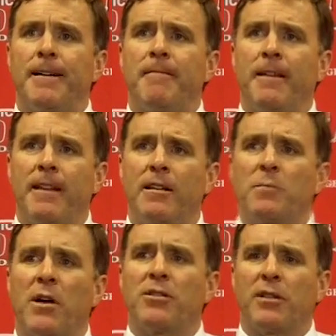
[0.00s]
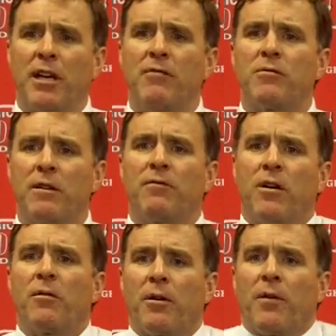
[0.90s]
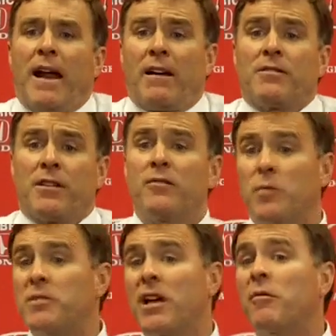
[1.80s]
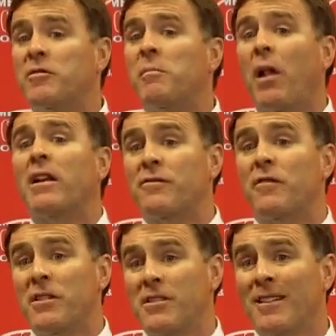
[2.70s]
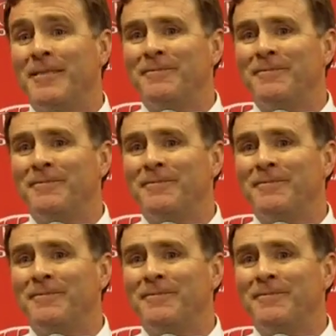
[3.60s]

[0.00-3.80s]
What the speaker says: I think special teams, if we were to rank ourselves, we would say it was a plus for us.